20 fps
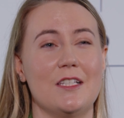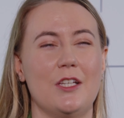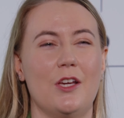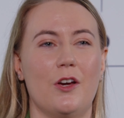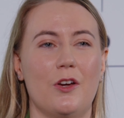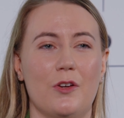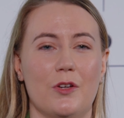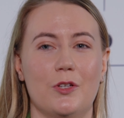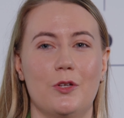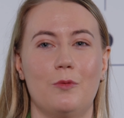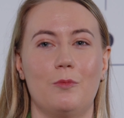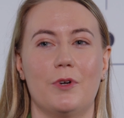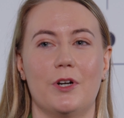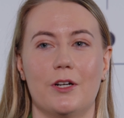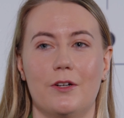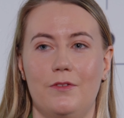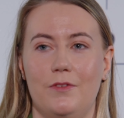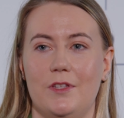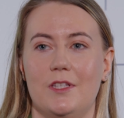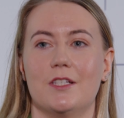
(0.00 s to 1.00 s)
see how it could
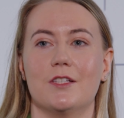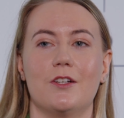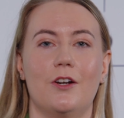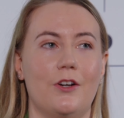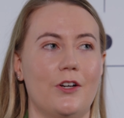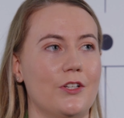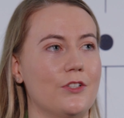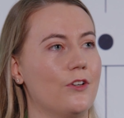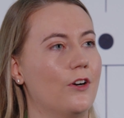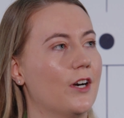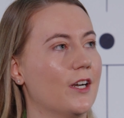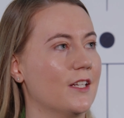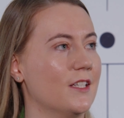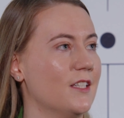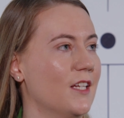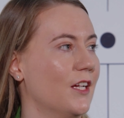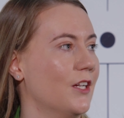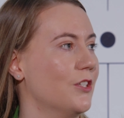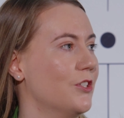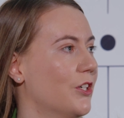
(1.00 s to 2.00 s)
work for this current
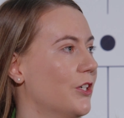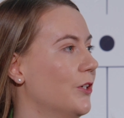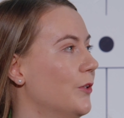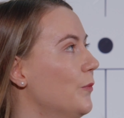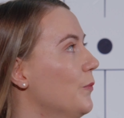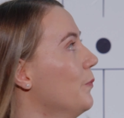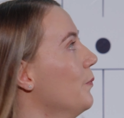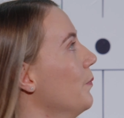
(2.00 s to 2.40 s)
architecture.